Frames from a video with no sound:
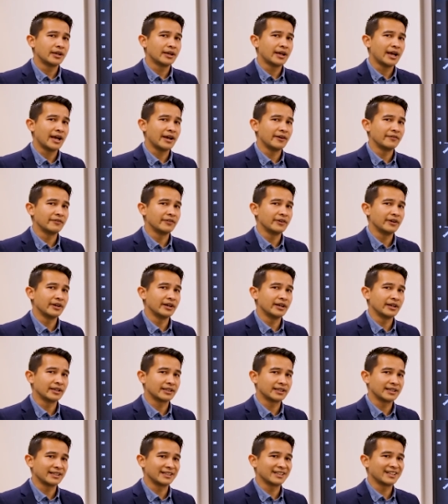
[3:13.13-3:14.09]
have, uh,
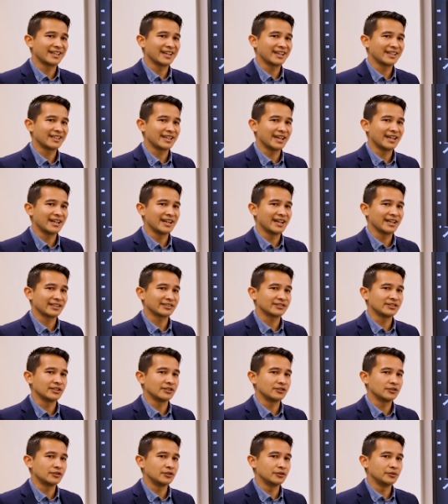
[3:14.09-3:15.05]
can gain
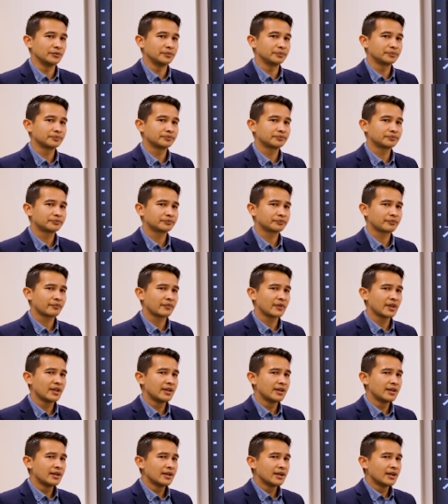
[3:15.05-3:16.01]
access to.
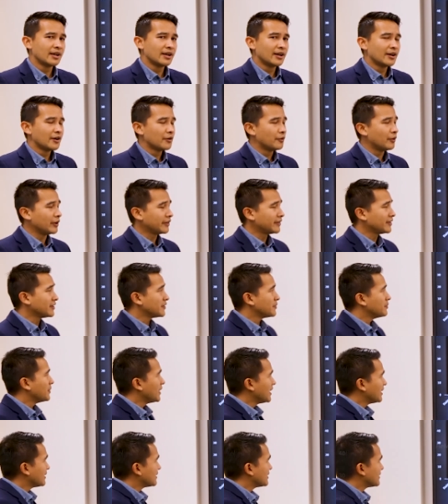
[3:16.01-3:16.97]
What this
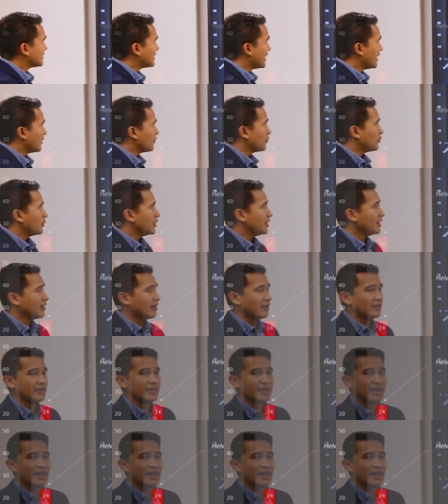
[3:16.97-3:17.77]
means is that we are